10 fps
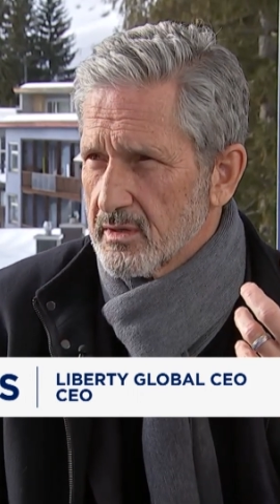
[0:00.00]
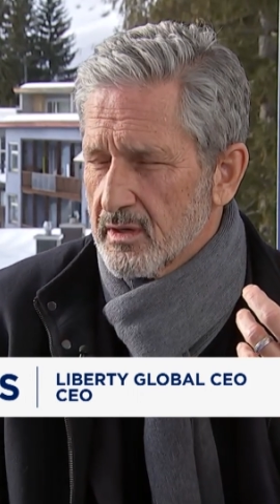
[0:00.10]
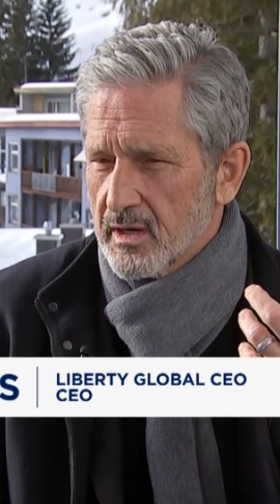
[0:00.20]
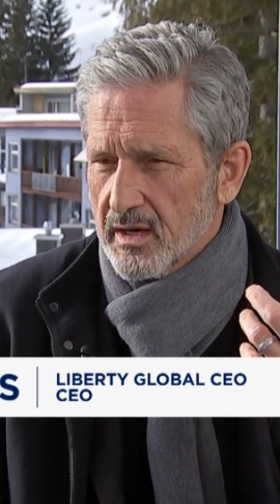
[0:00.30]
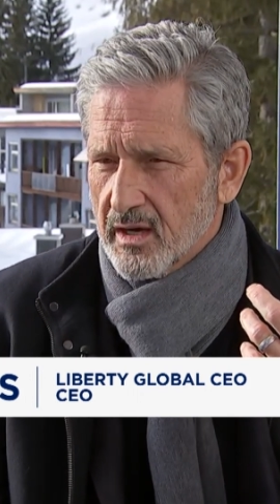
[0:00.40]

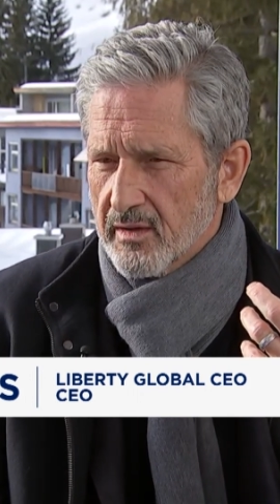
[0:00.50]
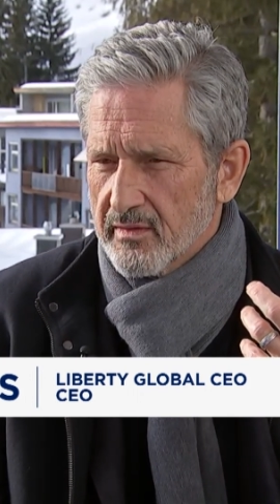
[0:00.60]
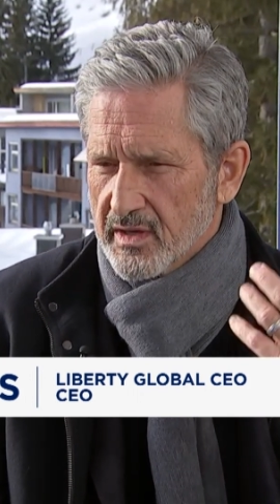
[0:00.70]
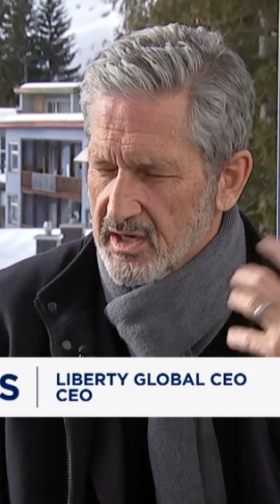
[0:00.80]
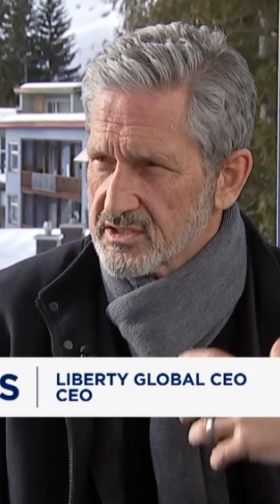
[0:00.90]

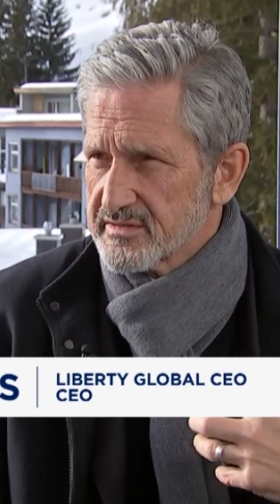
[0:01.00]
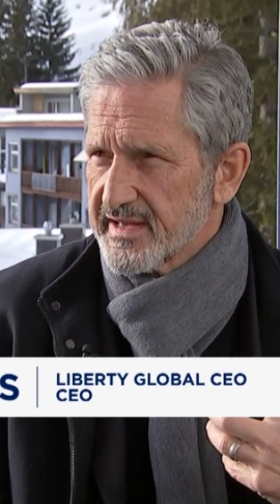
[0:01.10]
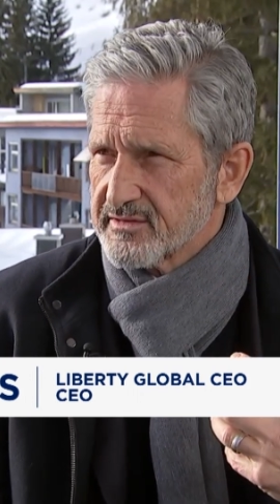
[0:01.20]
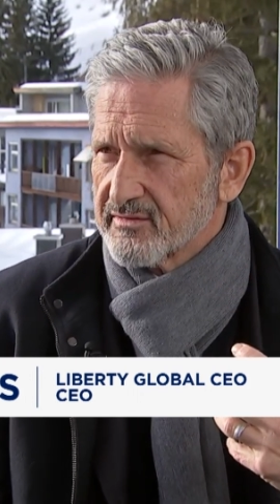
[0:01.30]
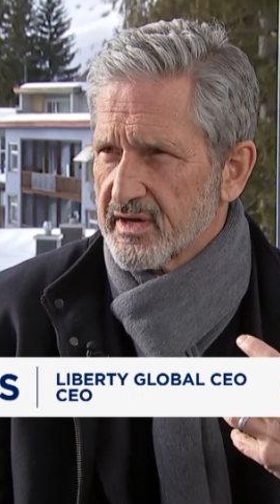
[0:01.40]
The cost of
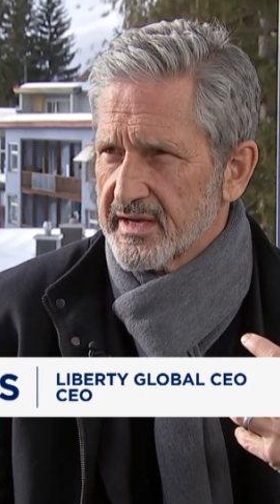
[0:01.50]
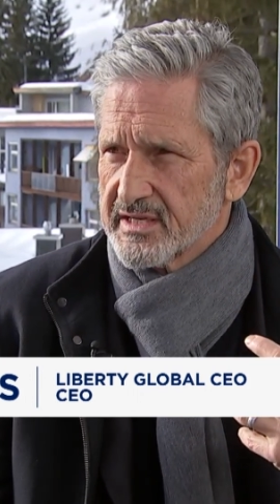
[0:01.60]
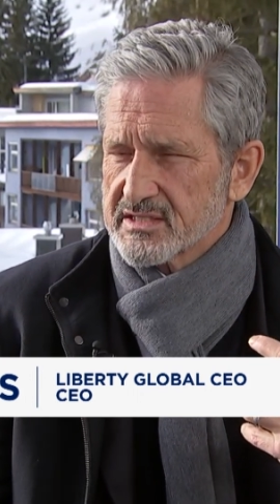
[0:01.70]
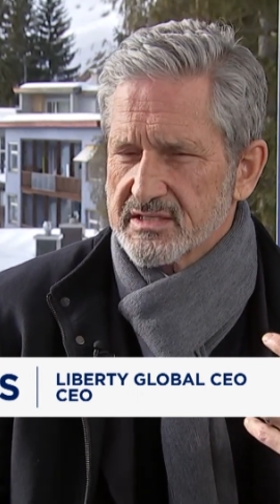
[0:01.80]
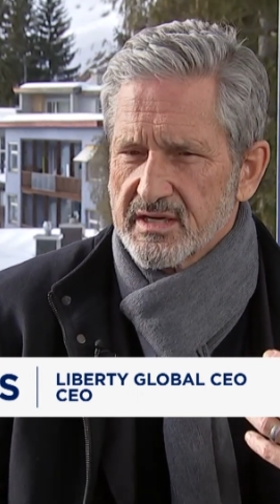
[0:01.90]
that
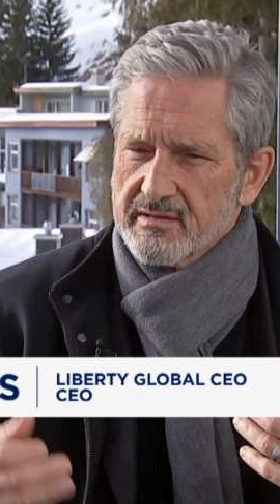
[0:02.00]
device,